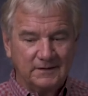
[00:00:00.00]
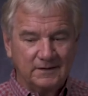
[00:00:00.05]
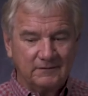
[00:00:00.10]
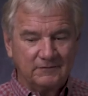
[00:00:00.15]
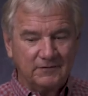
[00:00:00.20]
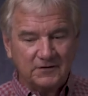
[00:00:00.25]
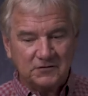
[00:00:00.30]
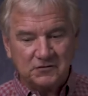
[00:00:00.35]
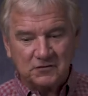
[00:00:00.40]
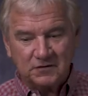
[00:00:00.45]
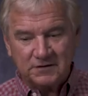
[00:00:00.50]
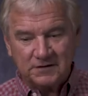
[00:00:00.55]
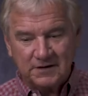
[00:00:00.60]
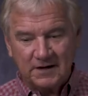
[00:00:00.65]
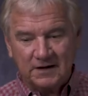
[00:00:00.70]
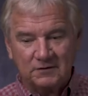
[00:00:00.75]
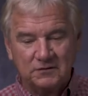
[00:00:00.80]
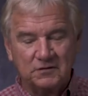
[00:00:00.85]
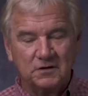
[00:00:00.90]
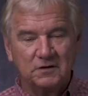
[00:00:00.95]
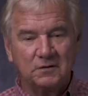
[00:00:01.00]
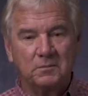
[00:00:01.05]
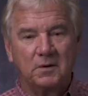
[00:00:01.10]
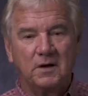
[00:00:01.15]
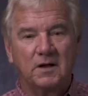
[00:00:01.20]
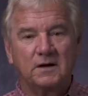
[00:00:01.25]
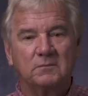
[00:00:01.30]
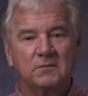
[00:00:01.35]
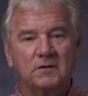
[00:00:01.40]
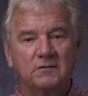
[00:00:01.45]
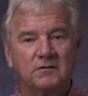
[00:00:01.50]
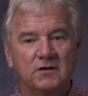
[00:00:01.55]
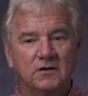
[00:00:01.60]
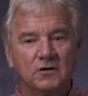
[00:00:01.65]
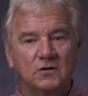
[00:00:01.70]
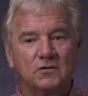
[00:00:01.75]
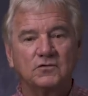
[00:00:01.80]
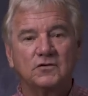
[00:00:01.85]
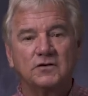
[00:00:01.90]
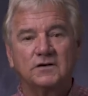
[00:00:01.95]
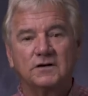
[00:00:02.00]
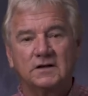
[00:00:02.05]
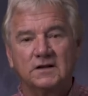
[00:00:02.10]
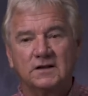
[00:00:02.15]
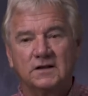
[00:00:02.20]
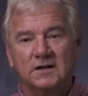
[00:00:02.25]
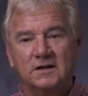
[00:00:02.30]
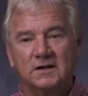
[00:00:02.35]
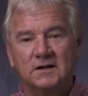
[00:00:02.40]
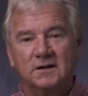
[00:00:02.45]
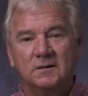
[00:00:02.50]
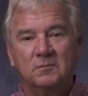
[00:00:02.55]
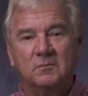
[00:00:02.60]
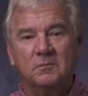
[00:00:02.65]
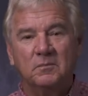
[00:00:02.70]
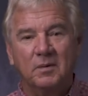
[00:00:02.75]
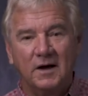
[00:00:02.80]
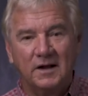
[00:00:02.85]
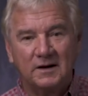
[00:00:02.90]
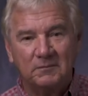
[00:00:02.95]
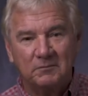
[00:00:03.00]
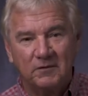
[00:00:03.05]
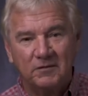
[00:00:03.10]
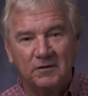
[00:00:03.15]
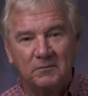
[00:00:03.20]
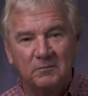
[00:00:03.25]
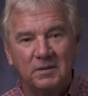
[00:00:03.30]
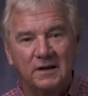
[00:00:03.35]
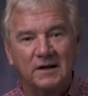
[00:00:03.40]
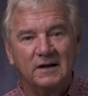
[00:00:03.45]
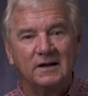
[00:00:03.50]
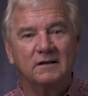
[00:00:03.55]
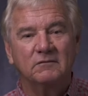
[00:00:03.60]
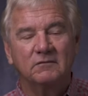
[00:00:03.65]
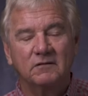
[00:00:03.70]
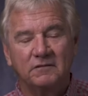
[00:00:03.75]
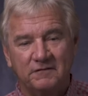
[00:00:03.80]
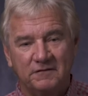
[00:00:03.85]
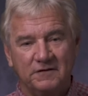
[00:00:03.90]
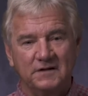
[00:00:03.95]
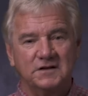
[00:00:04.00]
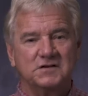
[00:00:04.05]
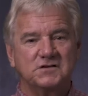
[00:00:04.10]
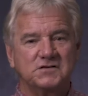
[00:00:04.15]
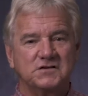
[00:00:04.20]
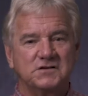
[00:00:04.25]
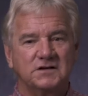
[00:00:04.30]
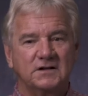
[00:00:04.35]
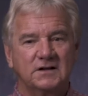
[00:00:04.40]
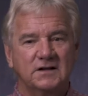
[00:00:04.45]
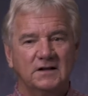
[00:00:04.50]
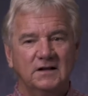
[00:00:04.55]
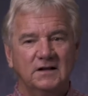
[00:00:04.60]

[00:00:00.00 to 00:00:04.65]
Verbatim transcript: eventually down to the bottom of the ocean and the bottom of the belly of a fish.